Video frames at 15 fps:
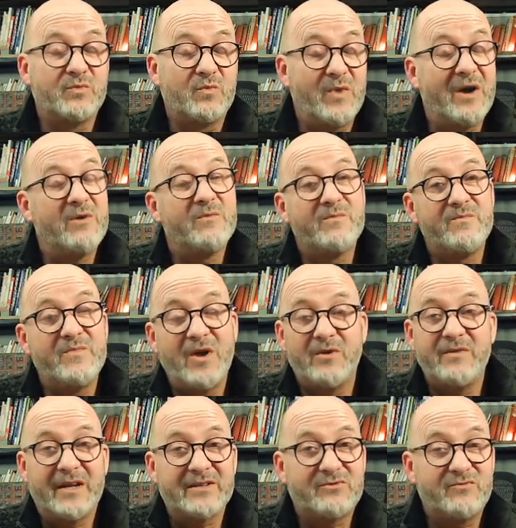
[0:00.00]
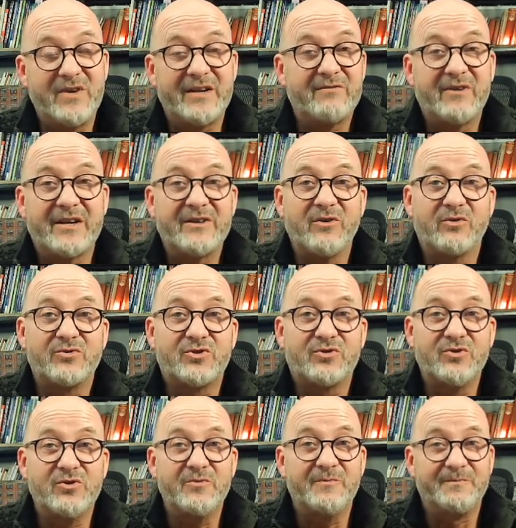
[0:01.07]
Well, no, that's really, really not true.